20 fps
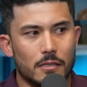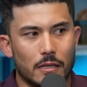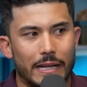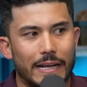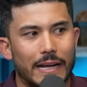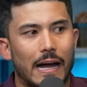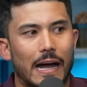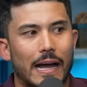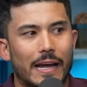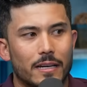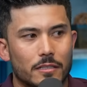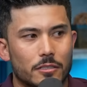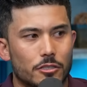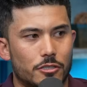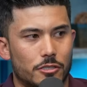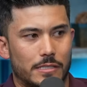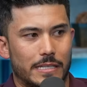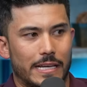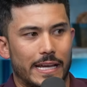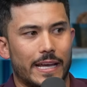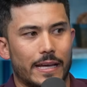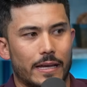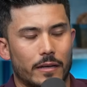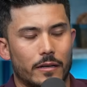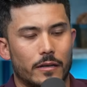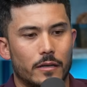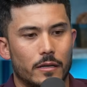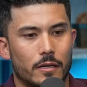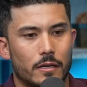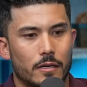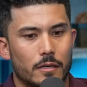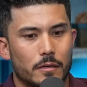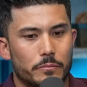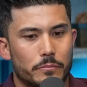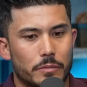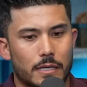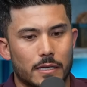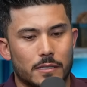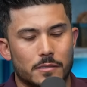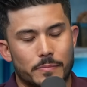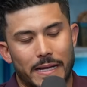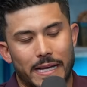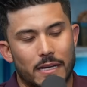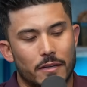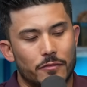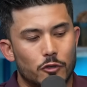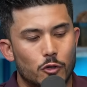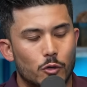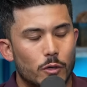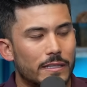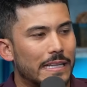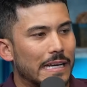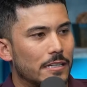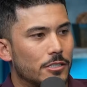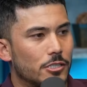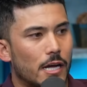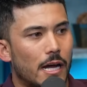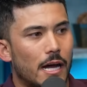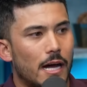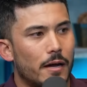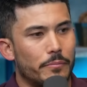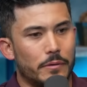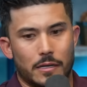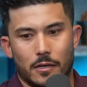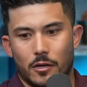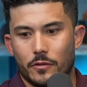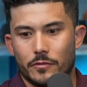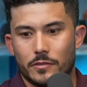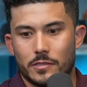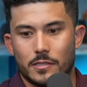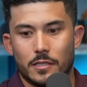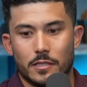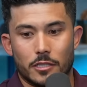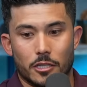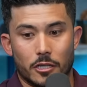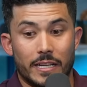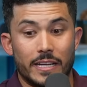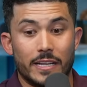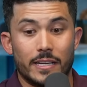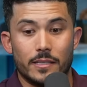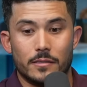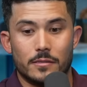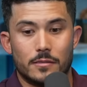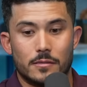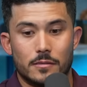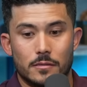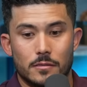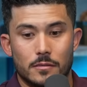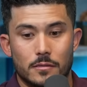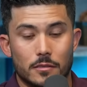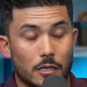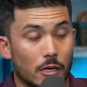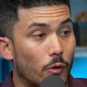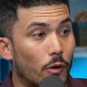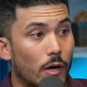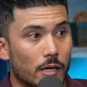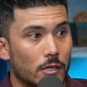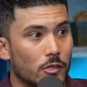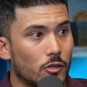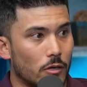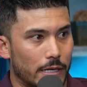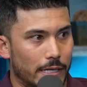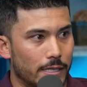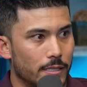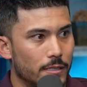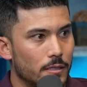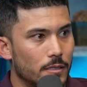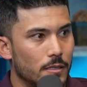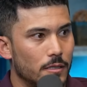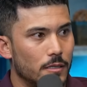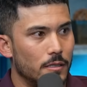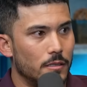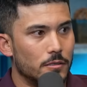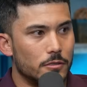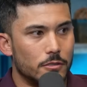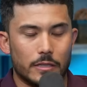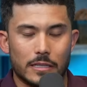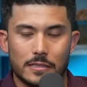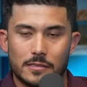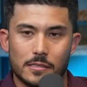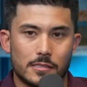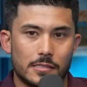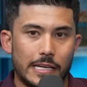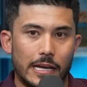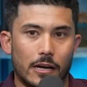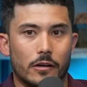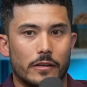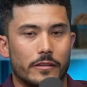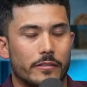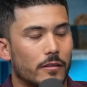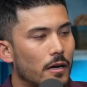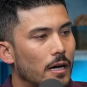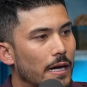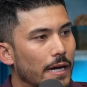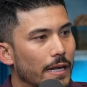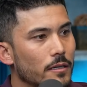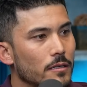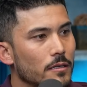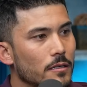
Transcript: Like, I understand because, man, if you quit that job and all of a sudden your kids go hungry, dude, that's a scary thought.